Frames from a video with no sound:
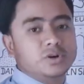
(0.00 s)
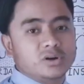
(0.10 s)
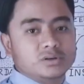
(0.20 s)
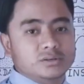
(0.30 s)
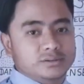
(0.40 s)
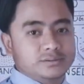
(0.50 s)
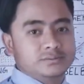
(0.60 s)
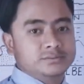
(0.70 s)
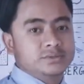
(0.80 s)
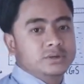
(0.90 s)
rock.
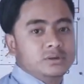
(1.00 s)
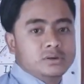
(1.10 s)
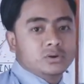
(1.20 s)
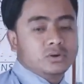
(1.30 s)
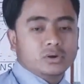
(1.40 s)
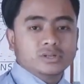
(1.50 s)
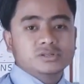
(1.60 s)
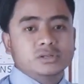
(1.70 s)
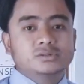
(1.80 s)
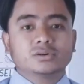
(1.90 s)
Gore
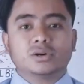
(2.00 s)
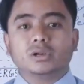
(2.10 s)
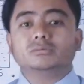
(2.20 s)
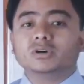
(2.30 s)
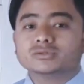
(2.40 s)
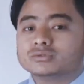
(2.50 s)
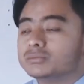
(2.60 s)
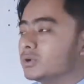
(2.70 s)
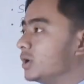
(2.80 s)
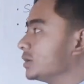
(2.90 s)
is also called
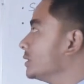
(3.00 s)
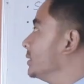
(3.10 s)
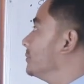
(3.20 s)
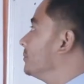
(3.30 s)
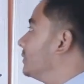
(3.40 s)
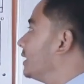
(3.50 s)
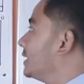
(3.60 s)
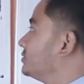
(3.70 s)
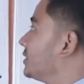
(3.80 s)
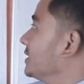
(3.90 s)
mushroom rock.
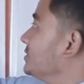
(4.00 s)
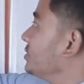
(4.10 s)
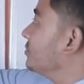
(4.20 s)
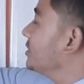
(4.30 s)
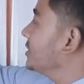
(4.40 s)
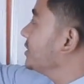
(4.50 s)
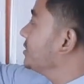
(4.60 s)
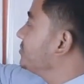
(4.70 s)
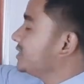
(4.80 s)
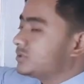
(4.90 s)
As you can see over here,
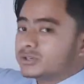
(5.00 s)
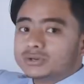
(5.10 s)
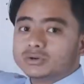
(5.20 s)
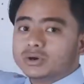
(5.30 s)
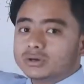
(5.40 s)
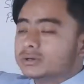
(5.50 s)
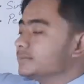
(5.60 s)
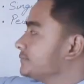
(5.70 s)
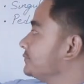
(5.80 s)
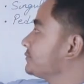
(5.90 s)
the picture Gore,